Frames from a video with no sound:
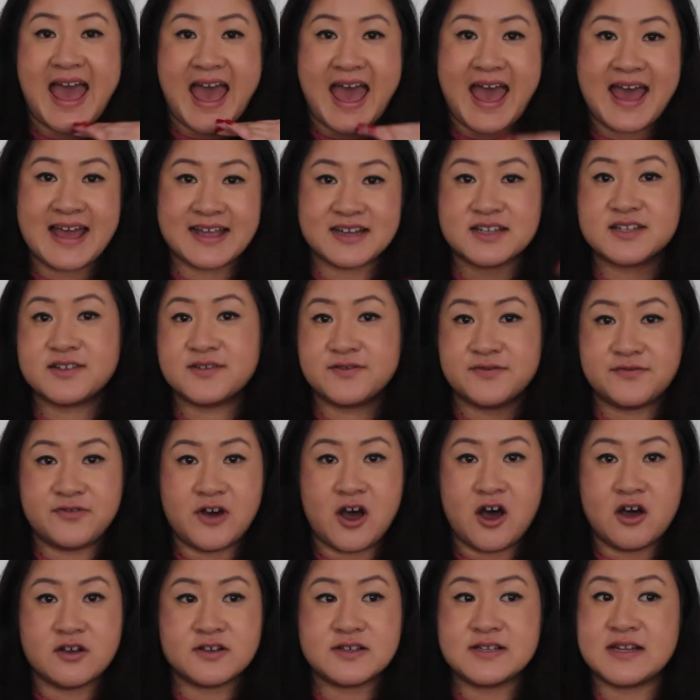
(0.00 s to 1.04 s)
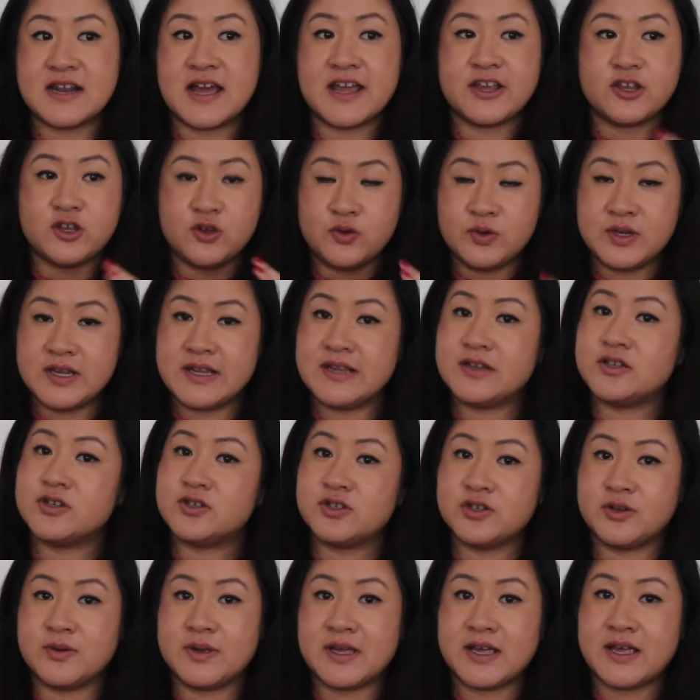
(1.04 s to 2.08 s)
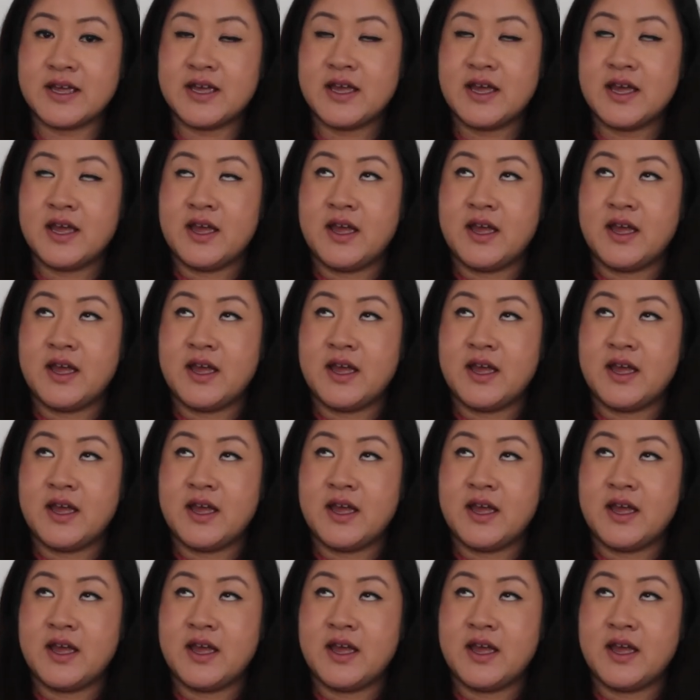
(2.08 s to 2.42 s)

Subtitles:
act fast. Like, you need to do it